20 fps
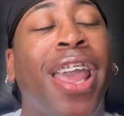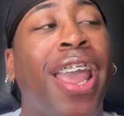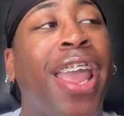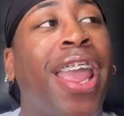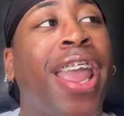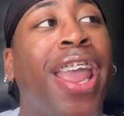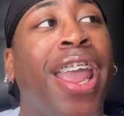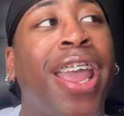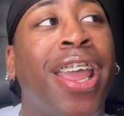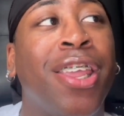
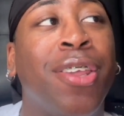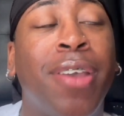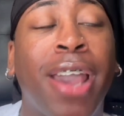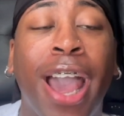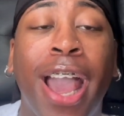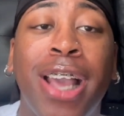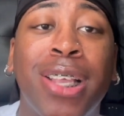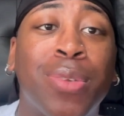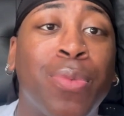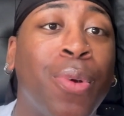and you
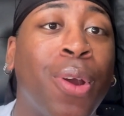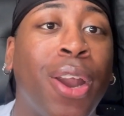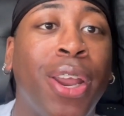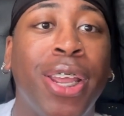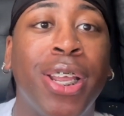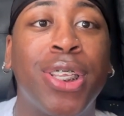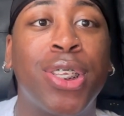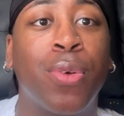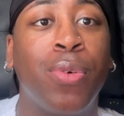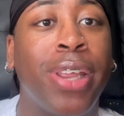guys, we are
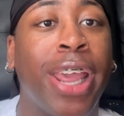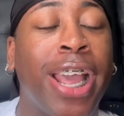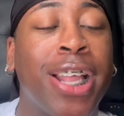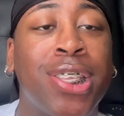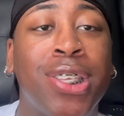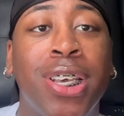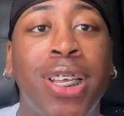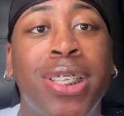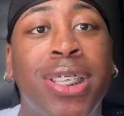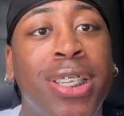here to
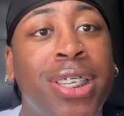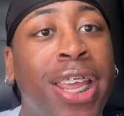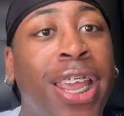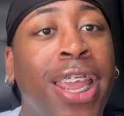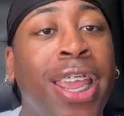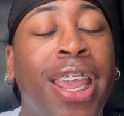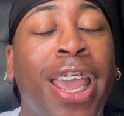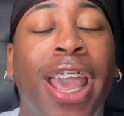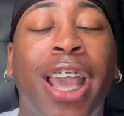react to it today.